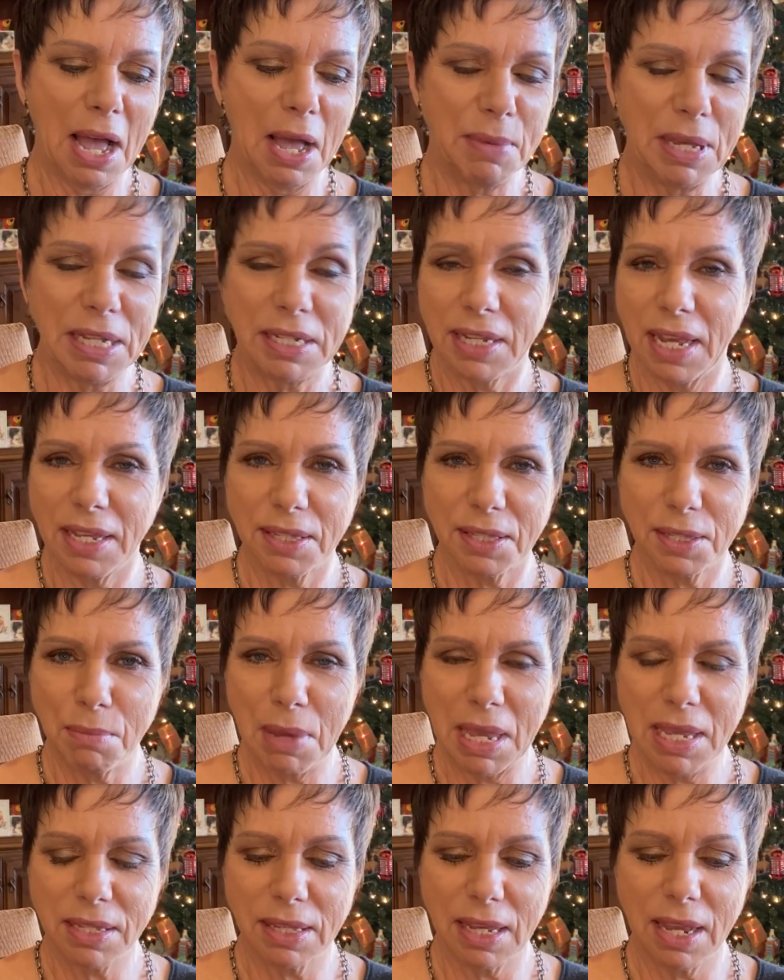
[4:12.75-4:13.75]
It tastes
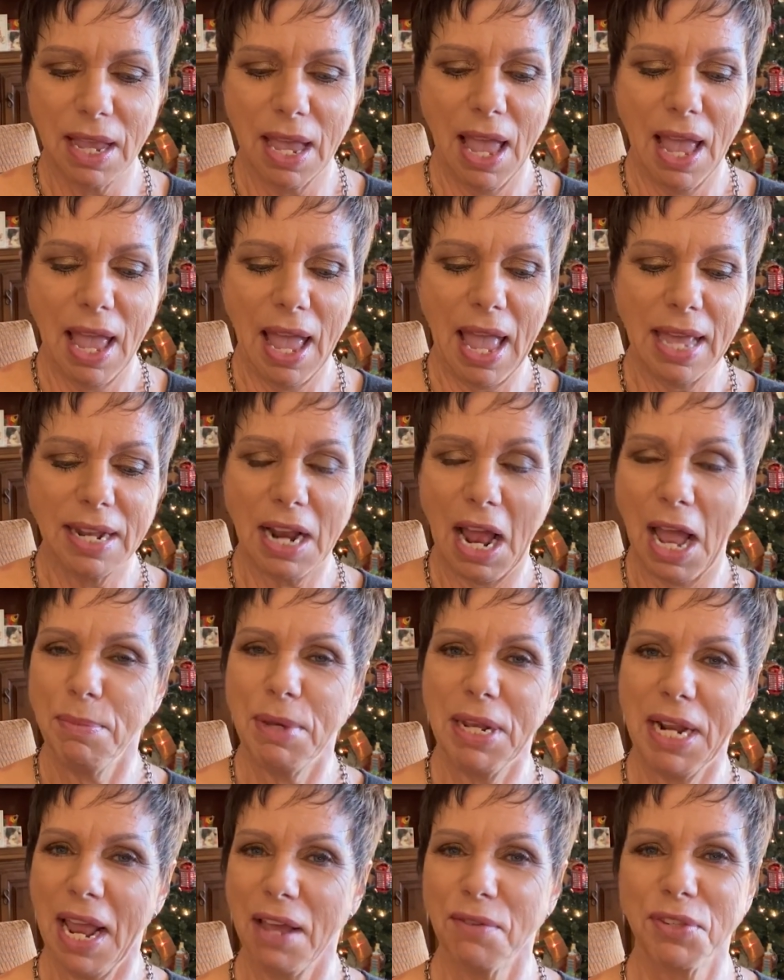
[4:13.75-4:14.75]
amazing. And I'm
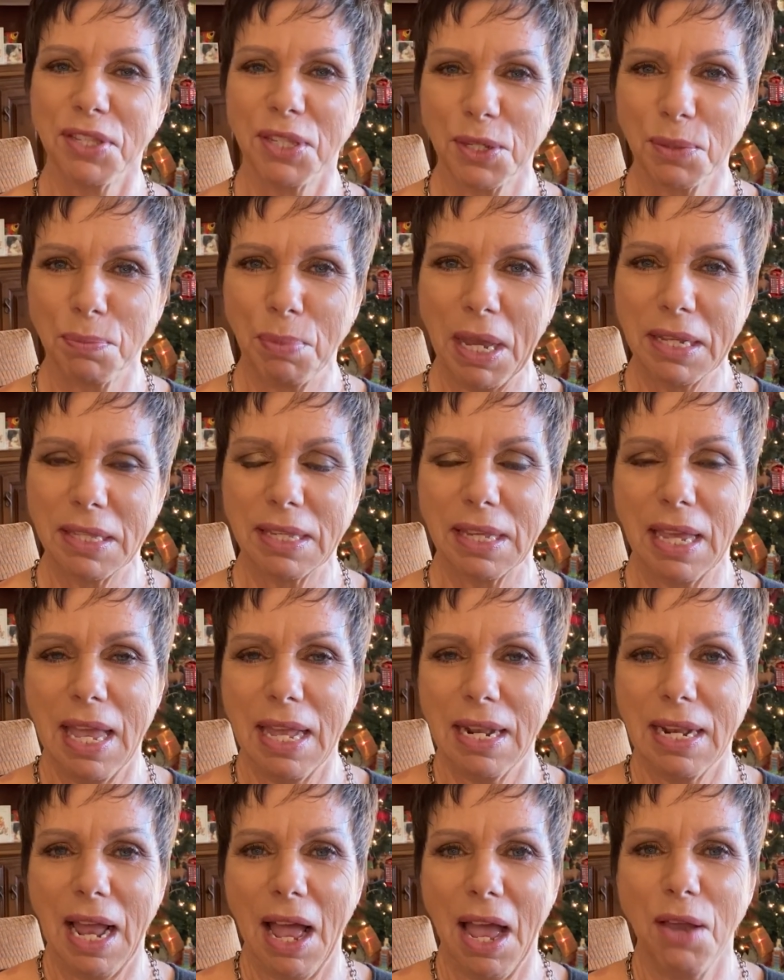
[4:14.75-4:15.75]
going to have 6 bites,
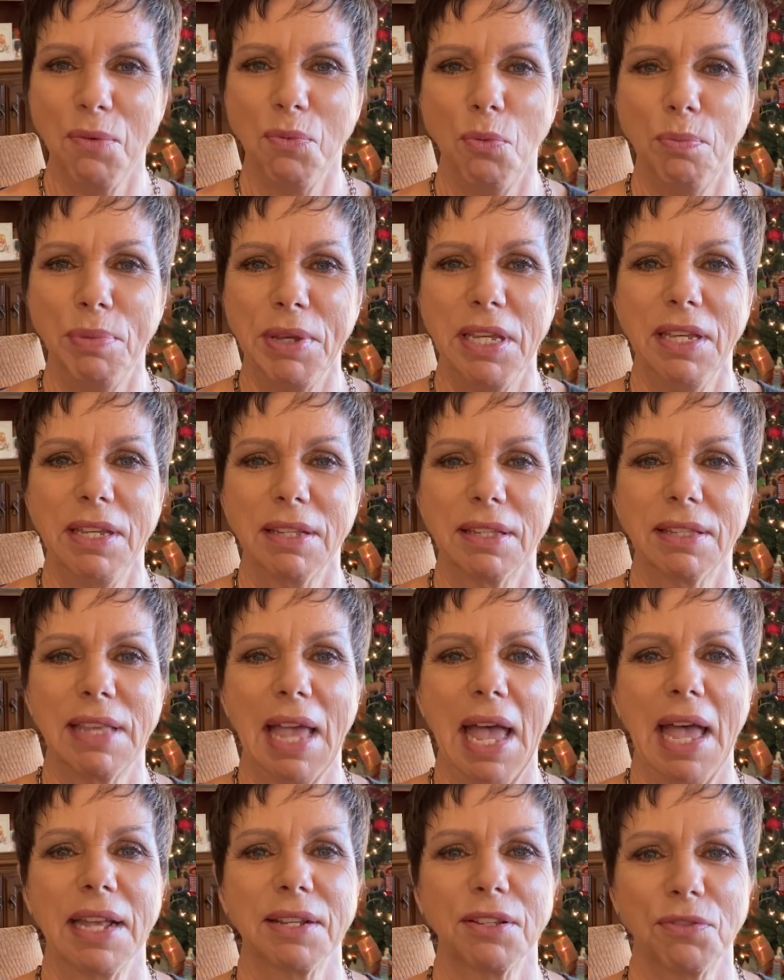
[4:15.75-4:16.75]
and I will be
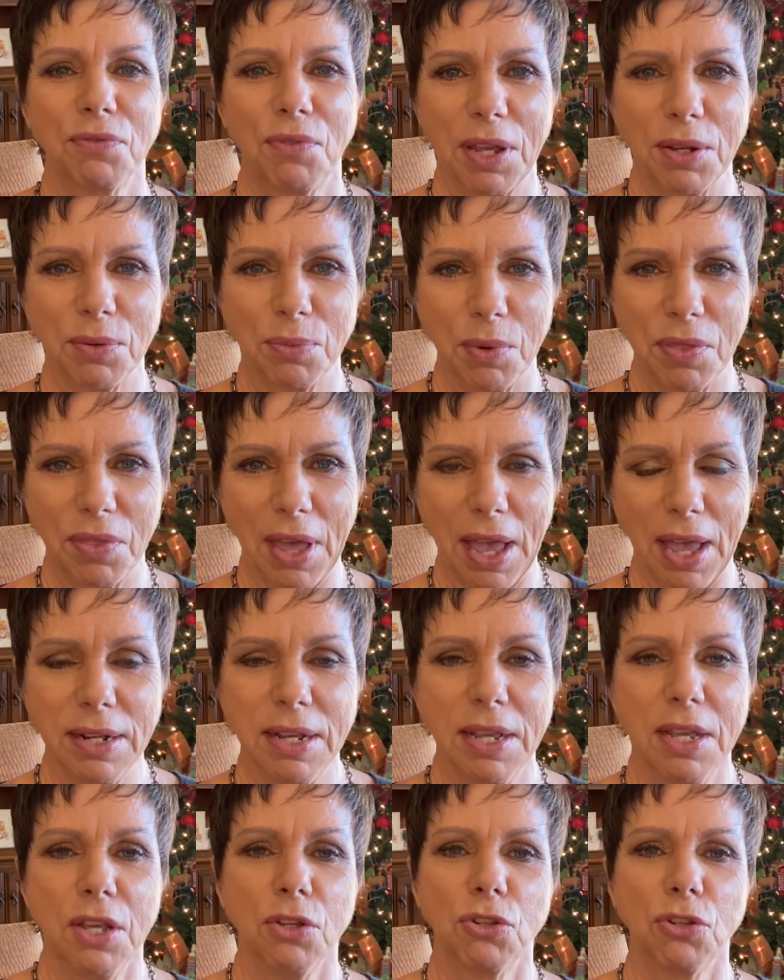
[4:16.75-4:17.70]
satisfied with that.